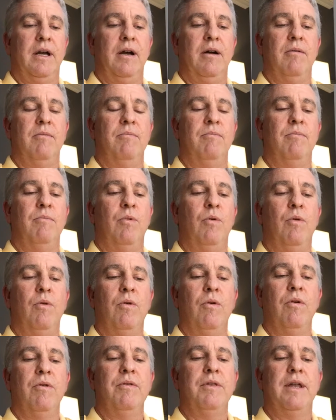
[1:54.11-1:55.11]
A
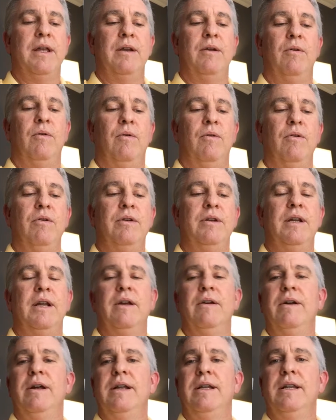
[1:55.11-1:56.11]
more than
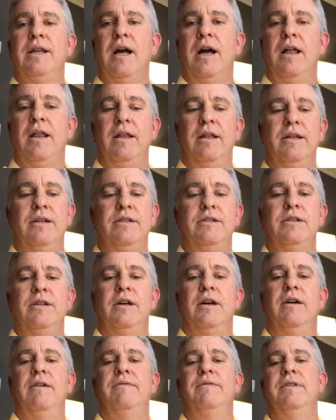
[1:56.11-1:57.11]
ordinary knowledge
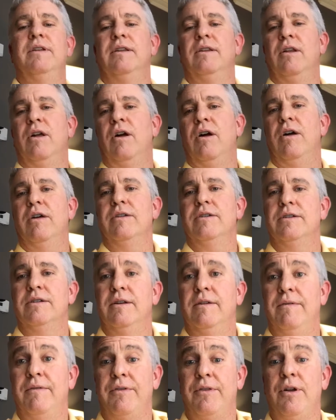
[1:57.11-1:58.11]
of the
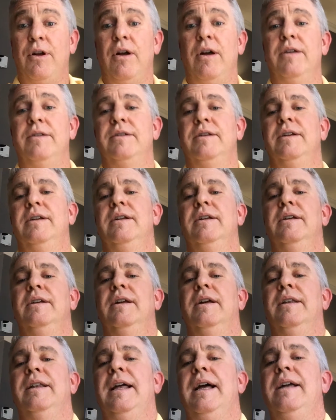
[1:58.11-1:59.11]
laws of thought.
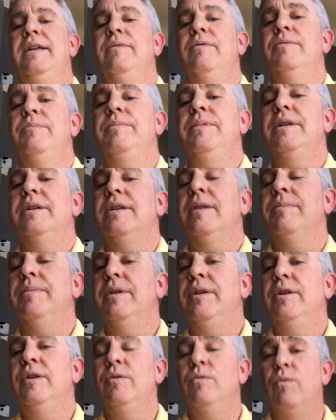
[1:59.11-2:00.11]
Now that would be
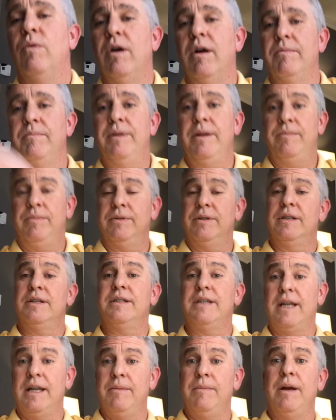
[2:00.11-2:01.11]
something you want people to
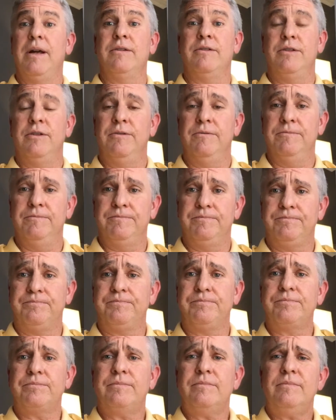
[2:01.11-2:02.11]
say about you.
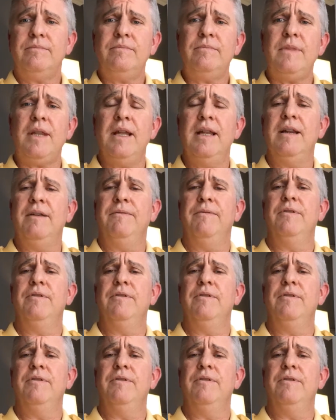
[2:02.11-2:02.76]
Now,